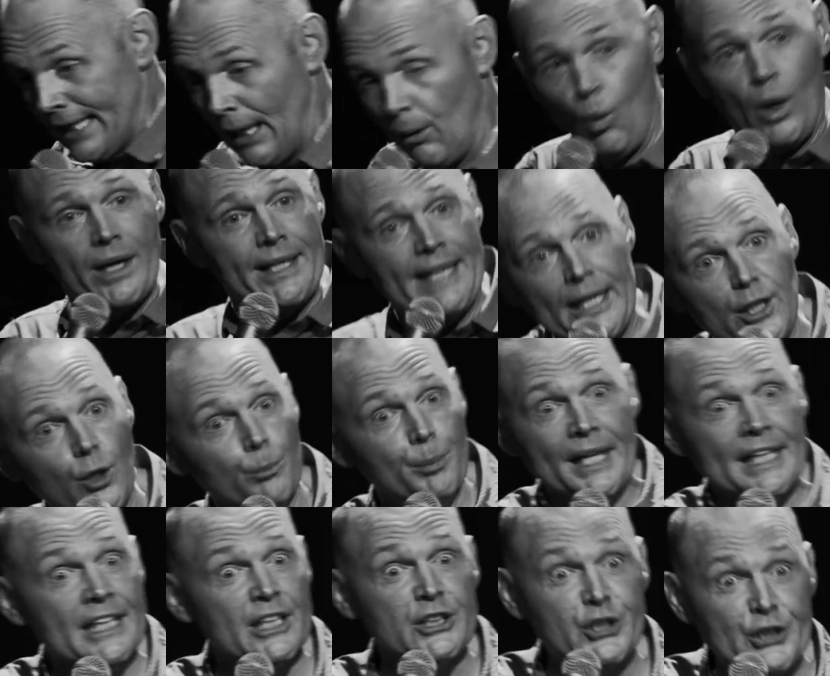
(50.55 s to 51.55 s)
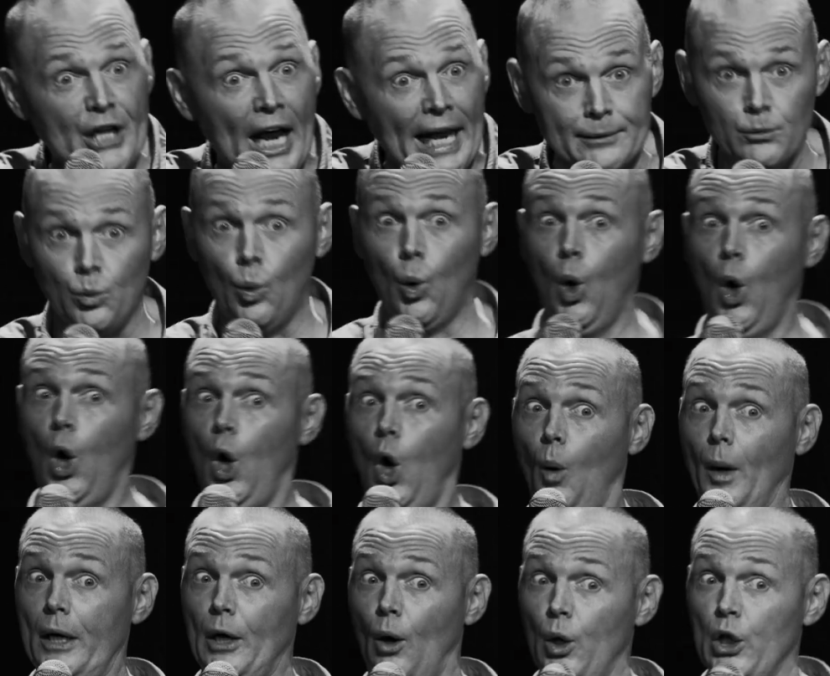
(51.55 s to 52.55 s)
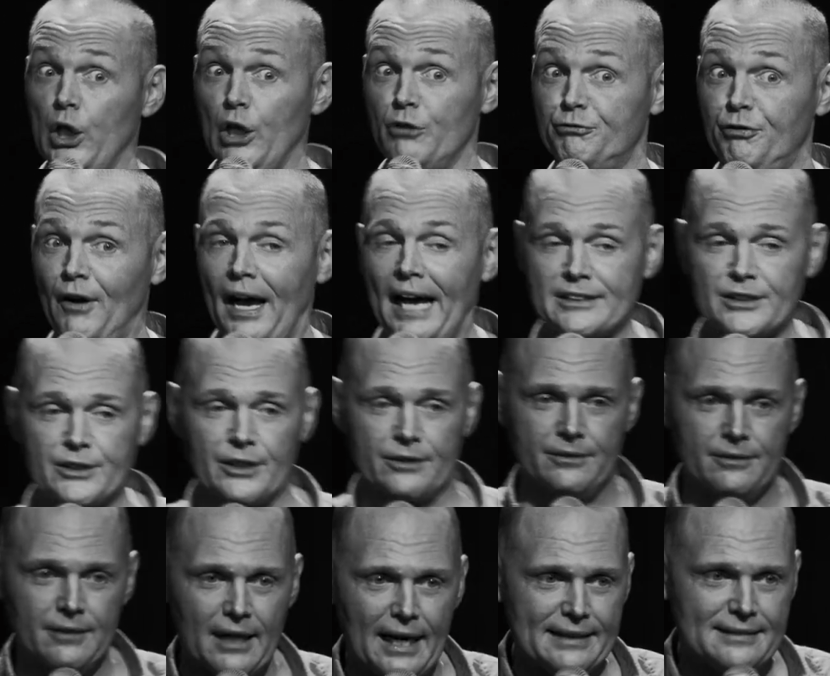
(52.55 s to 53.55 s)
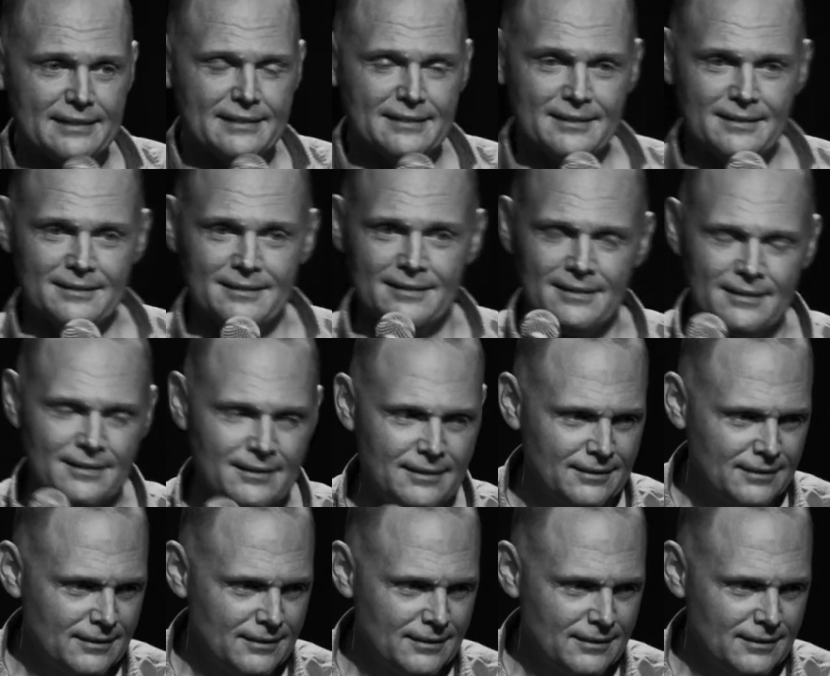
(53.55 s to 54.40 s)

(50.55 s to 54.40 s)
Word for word: and then one day you'll be in a jet. Woo, we're going a little faster, right?